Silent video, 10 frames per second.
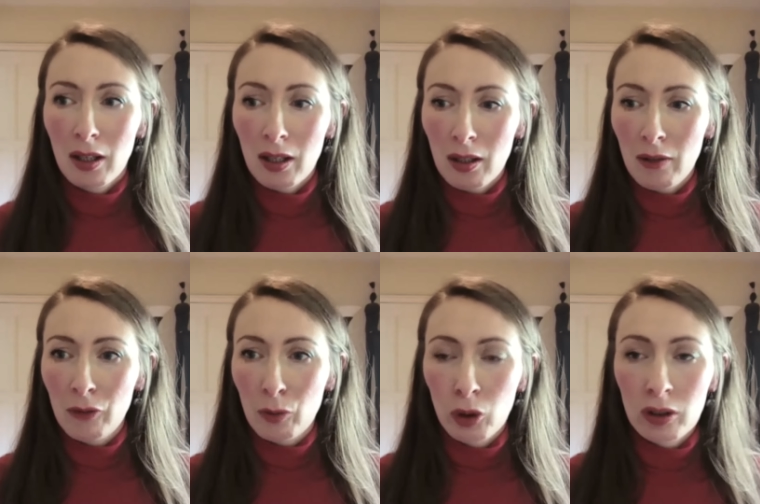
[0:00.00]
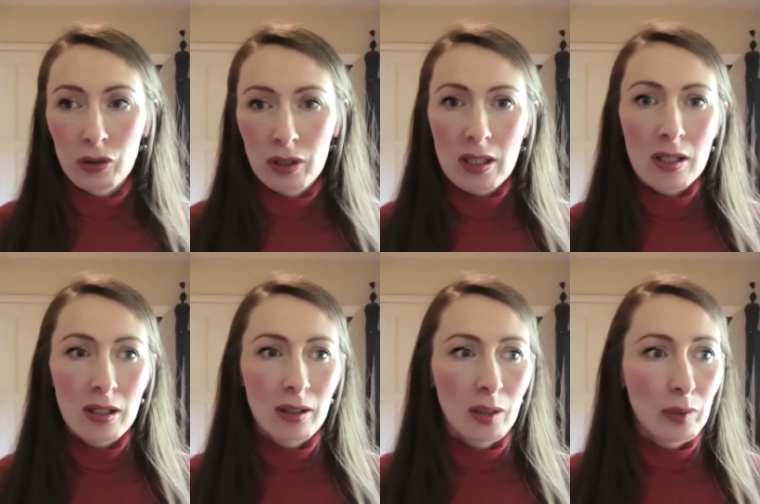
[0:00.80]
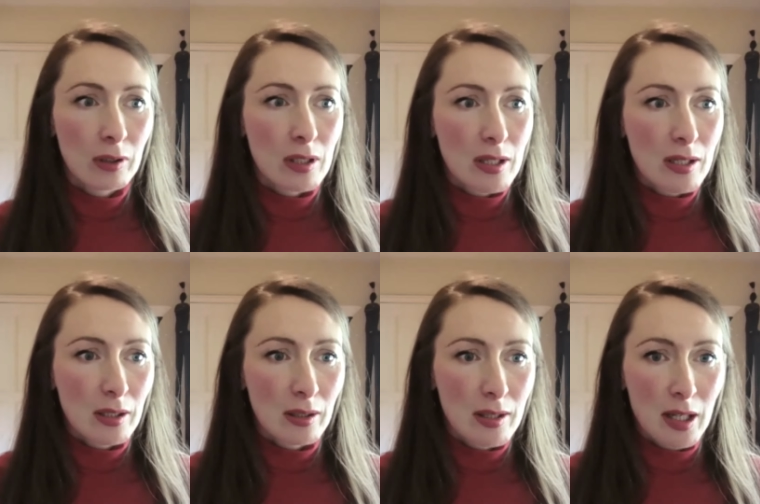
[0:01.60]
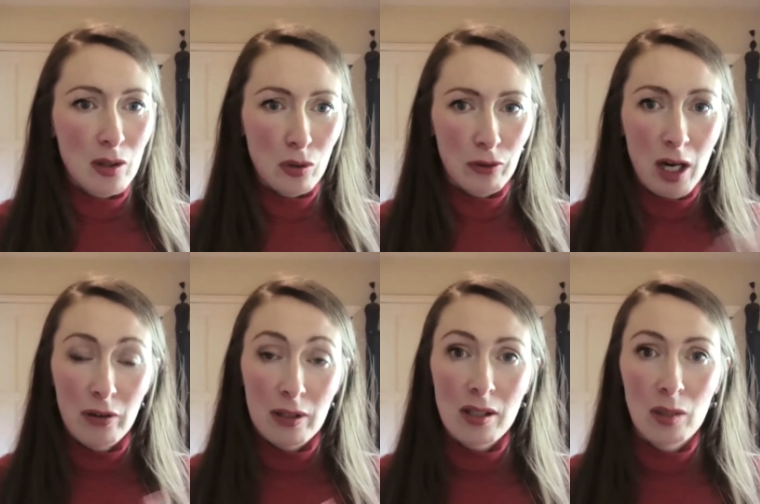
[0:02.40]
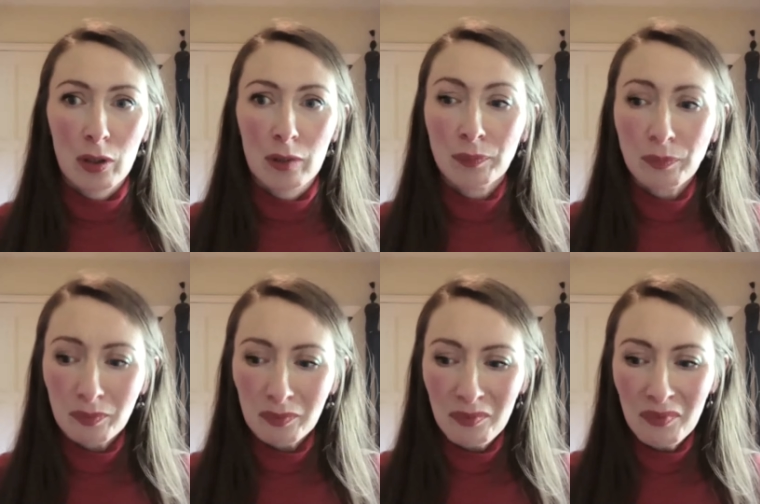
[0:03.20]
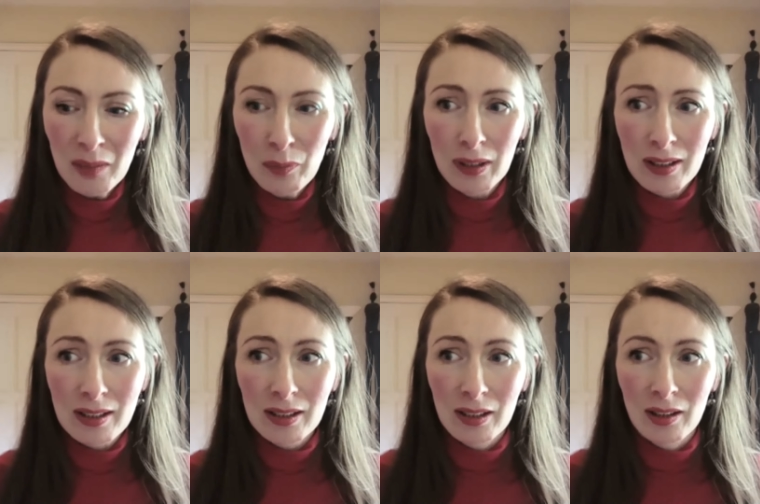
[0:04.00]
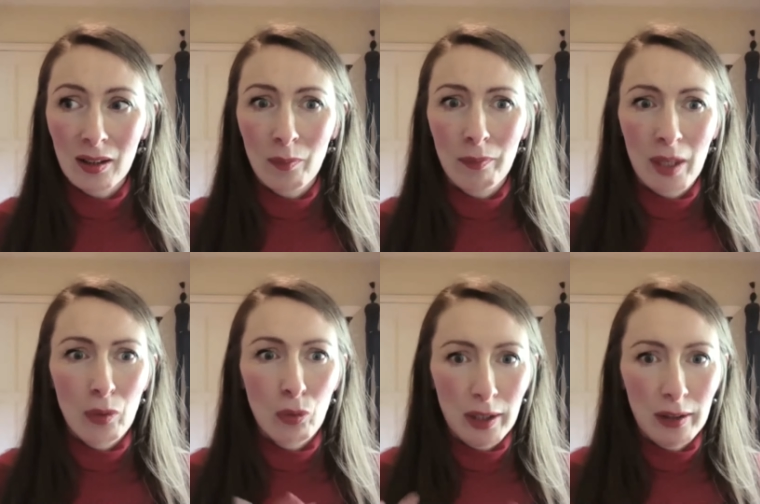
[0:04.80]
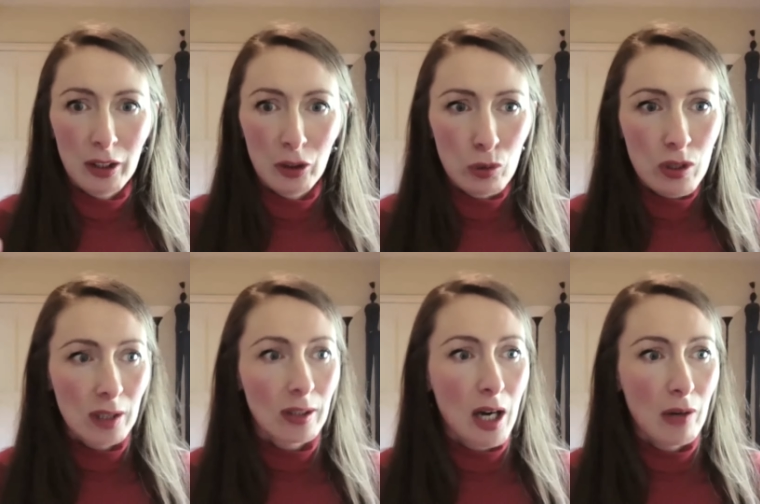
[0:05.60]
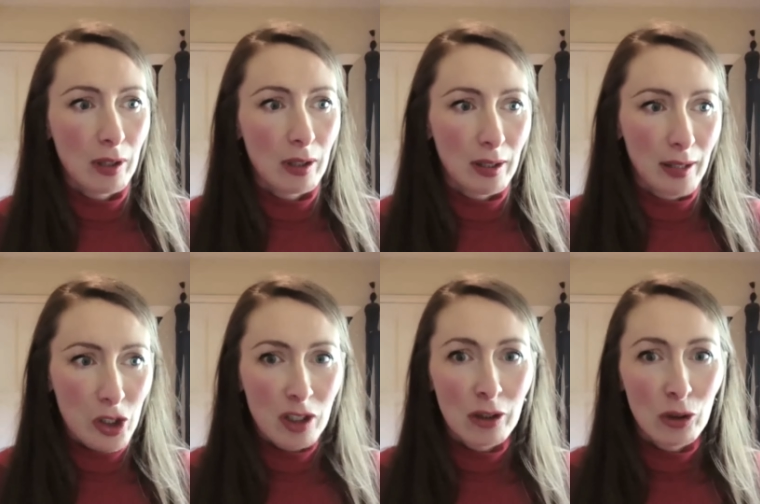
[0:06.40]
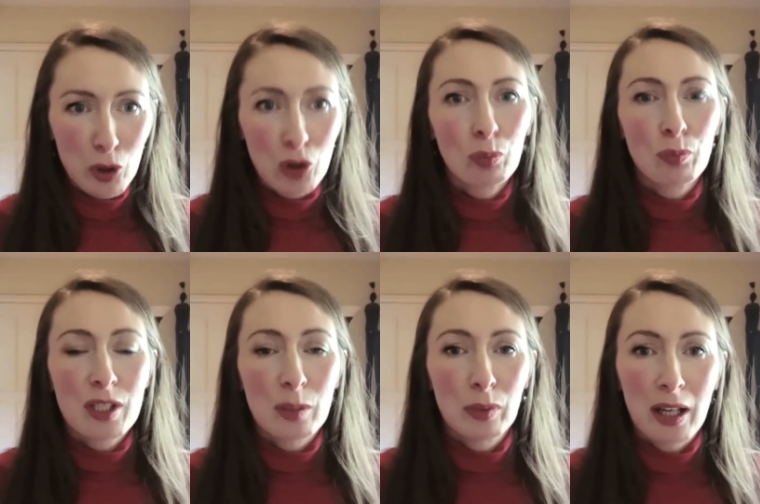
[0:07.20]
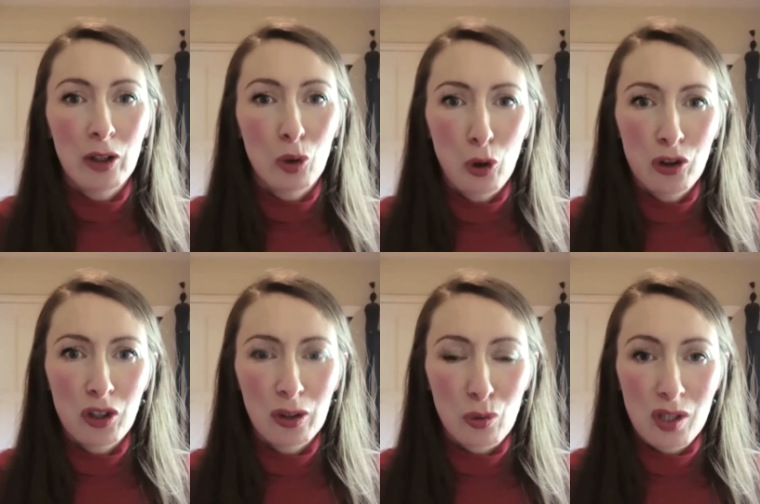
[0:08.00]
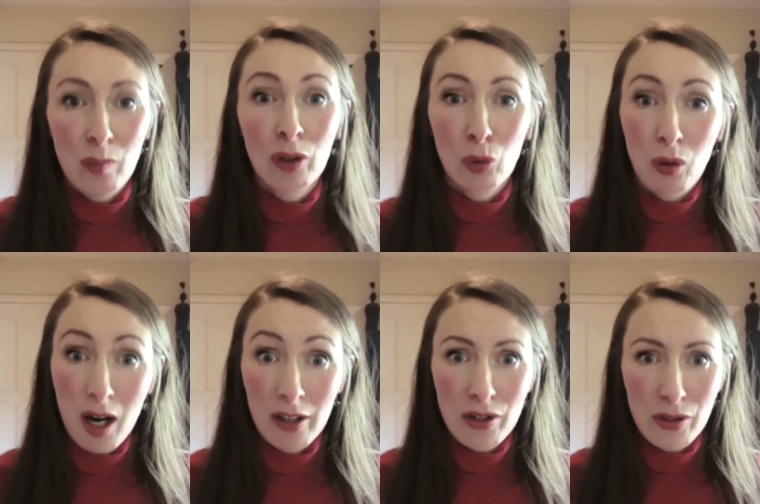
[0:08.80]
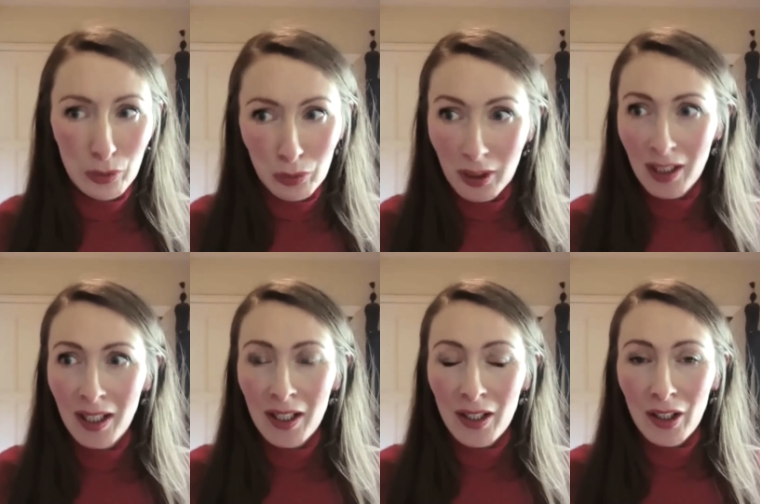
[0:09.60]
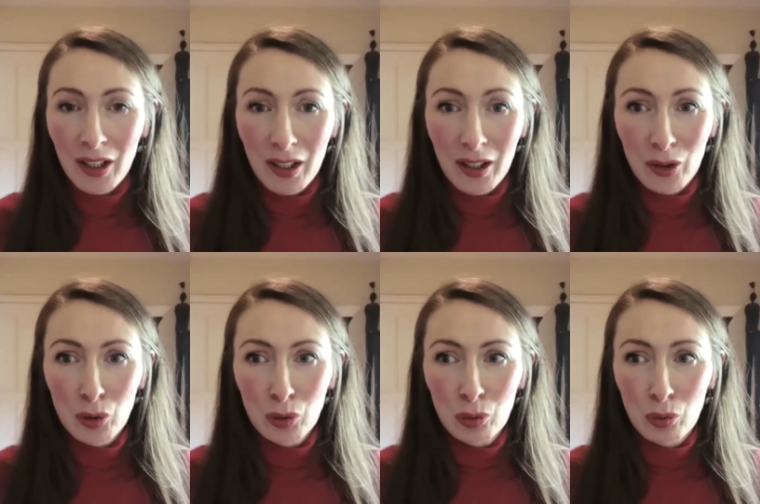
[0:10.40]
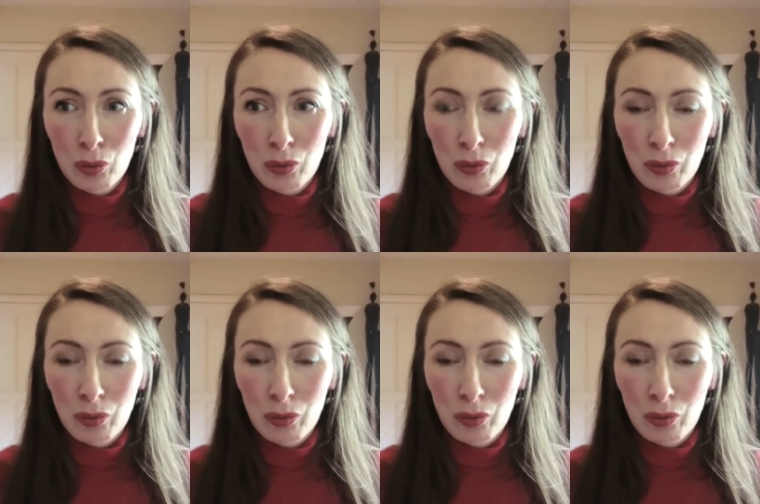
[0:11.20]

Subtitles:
from all the risks and liabilities in the sense of hiring someone. But maybe one day you start hiring, and actually you should supply your contract to someone who hires you to